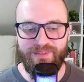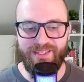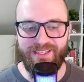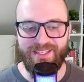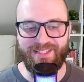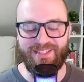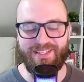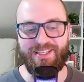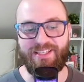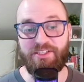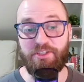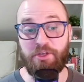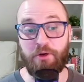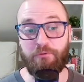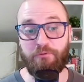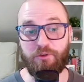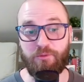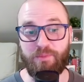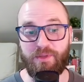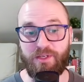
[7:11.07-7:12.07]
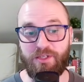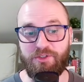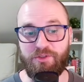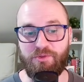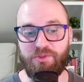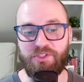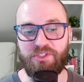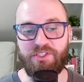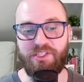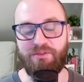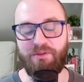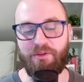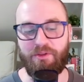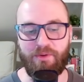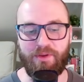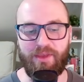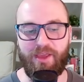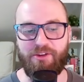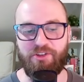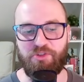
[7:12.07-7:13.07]
it's easier for me to steal a
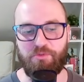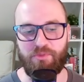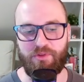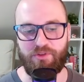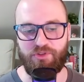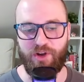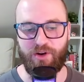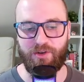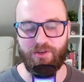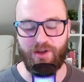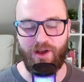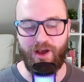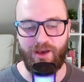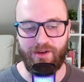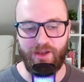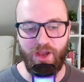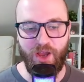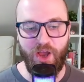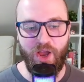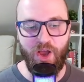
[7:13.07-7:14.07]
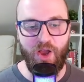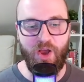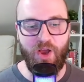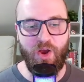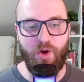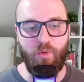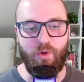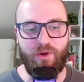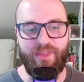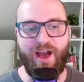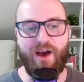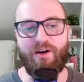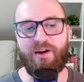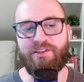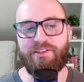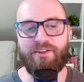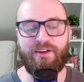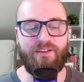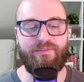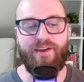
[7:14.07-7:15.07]
location with Juggernaut without a
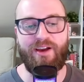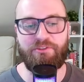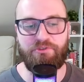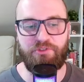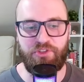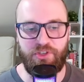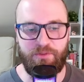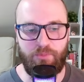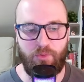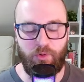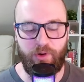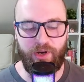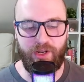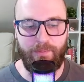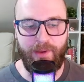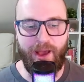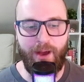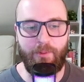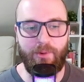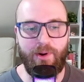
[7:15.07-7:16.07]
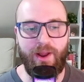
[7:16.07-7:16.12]
ton of extra supporting power.